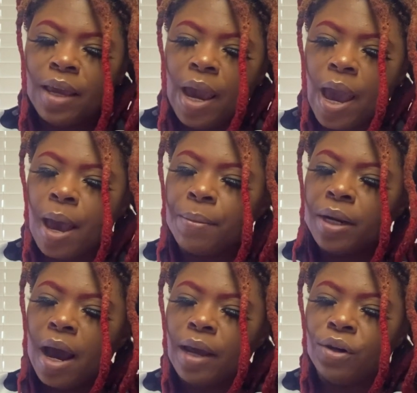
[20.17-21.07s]

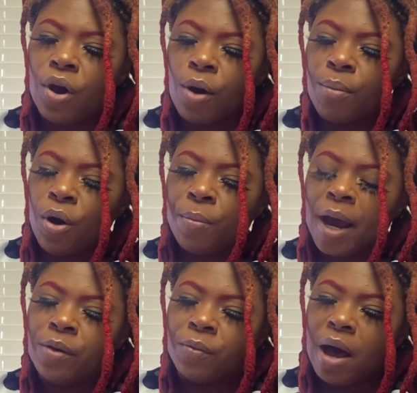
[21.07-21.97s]
Ammonite or
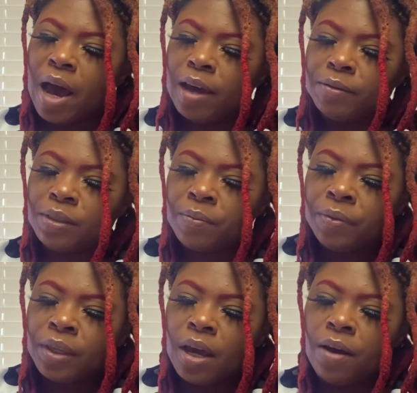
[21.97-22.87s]
Moabite wives.
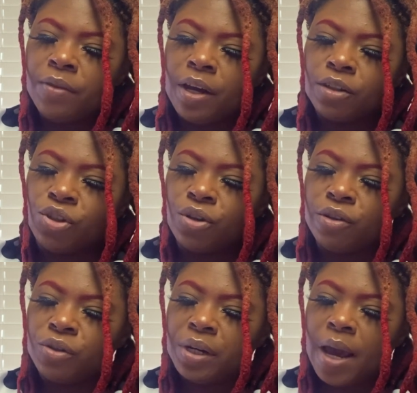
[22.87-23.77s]
Of their
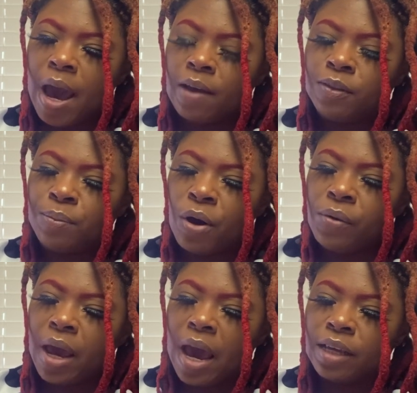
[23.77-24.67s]
children half
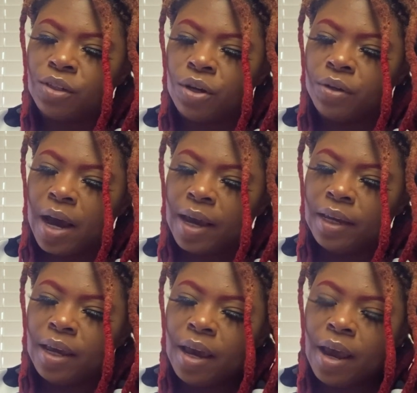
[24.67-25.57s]
spoke Ashdodite,
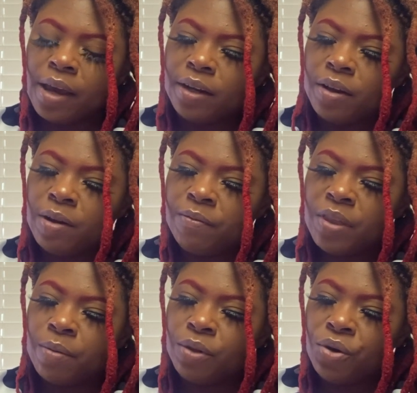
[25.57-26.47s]
and none of
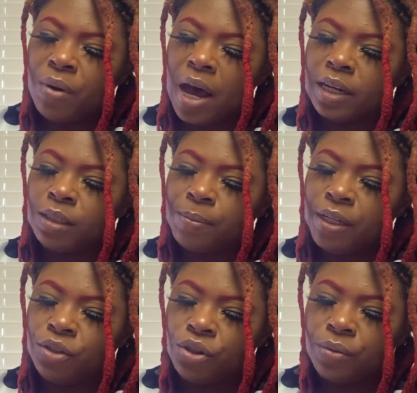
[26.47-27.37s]
them knew how to
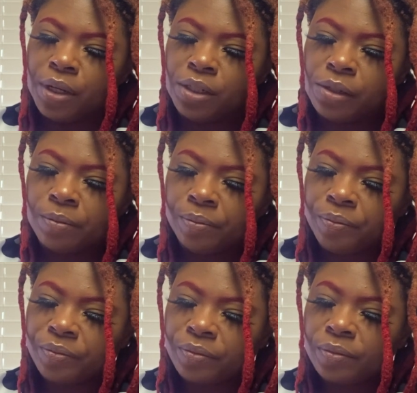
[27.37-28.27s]
speak Jewish.
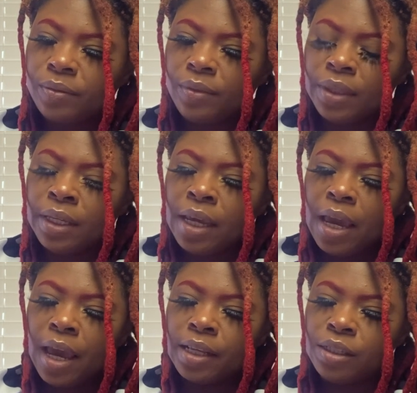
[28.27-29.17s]

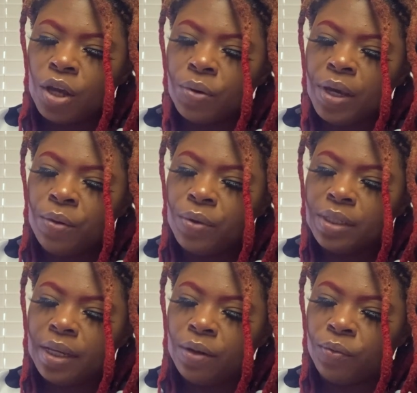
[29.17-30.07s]
And so it
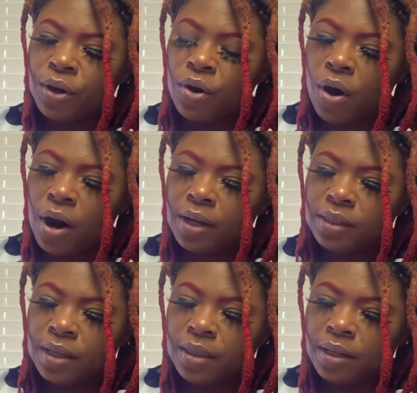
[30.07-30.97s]
was in regard
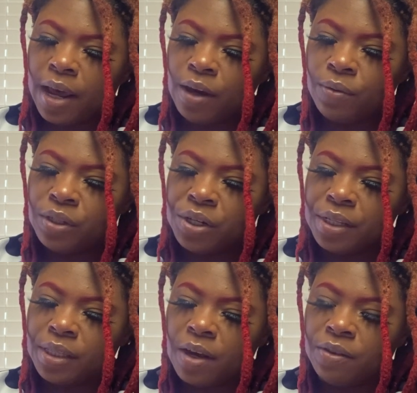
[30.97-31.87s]
to the
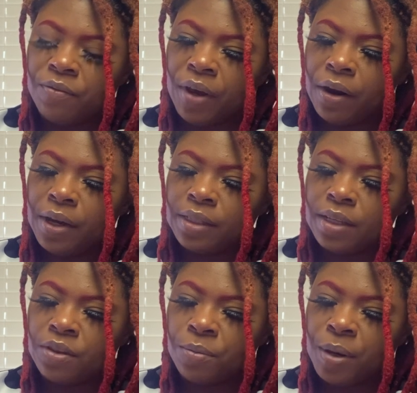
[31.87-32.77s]
languages of the various
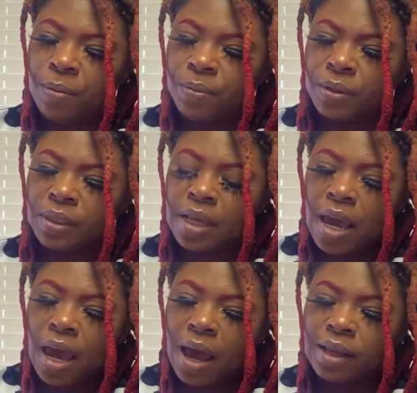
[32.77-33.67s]
other peoples.
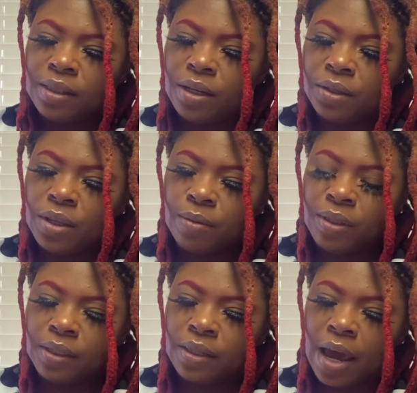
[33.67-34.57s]
I took them
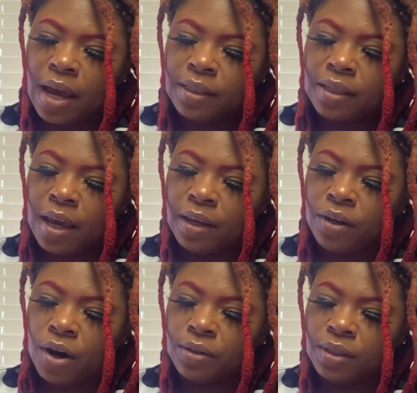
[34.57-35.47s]
to task and
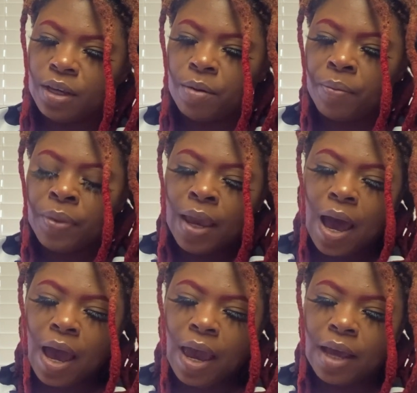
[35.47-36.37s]
cursed them.
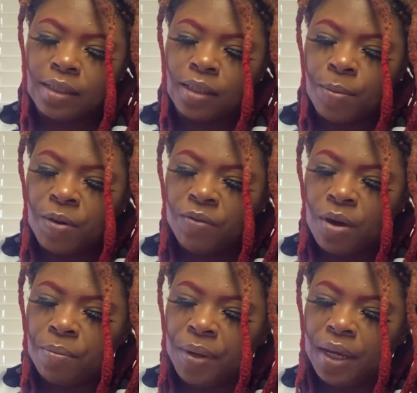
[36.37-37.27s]
I had some of
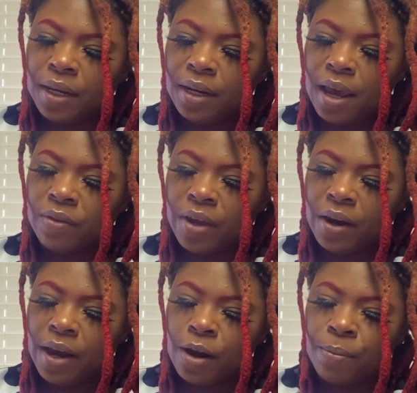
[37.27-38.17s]
them beaten and
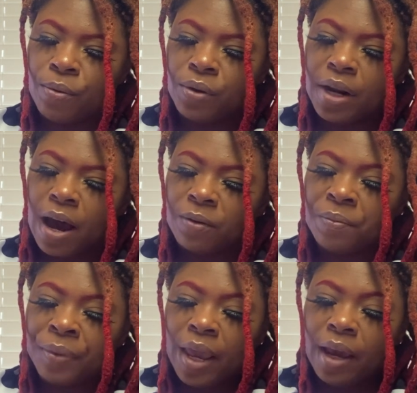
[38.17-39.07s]
their hair pulled out.
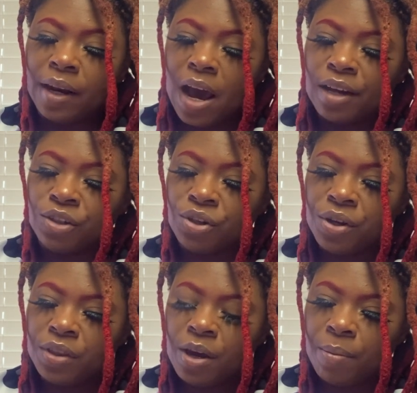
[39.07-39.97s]
And I
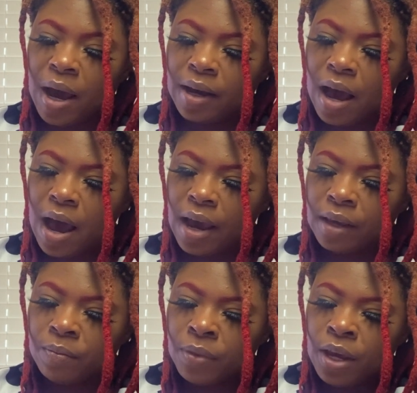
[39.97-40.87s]
adjured them by God,
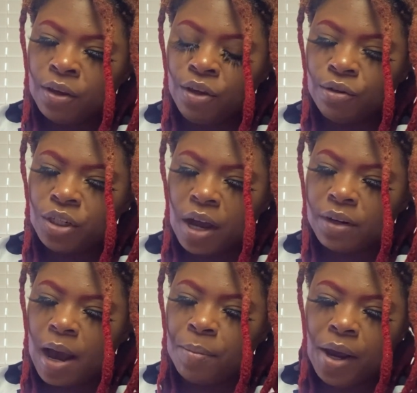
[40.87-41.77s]
you shall
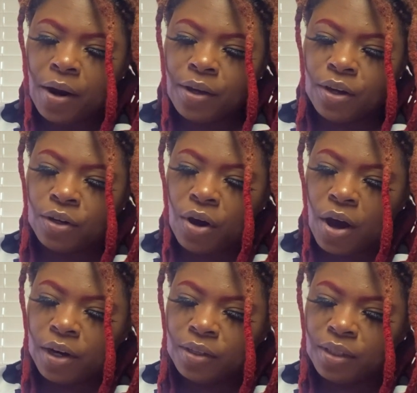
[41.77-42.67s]
not marry your
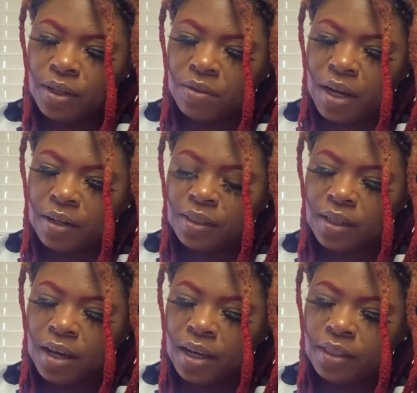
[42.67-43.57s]
daughters to their
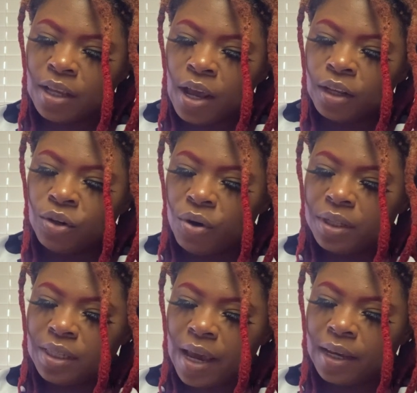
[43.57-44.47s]
sons, nor
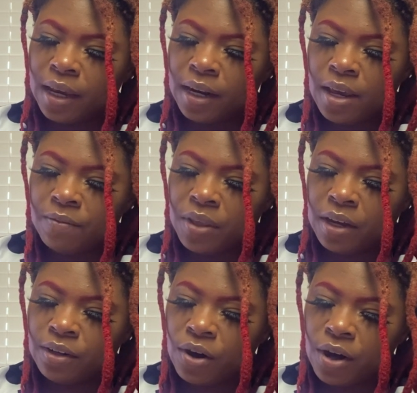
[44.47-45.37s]
take any of
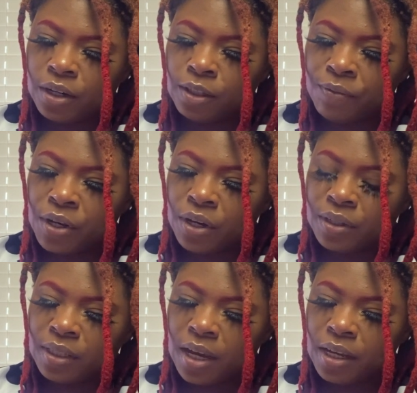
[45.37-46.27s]
their daughters for your
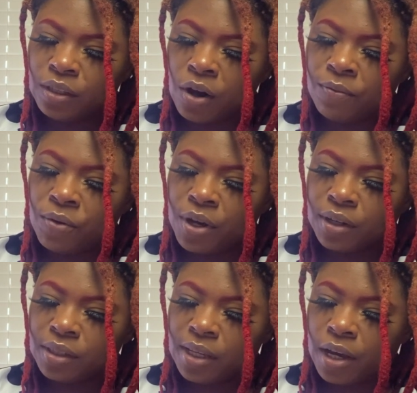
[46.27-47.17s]
sons or for
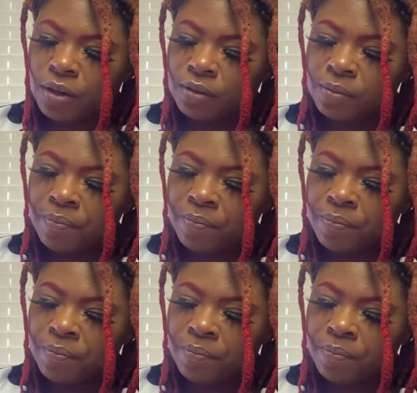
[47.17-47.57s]
yourselves.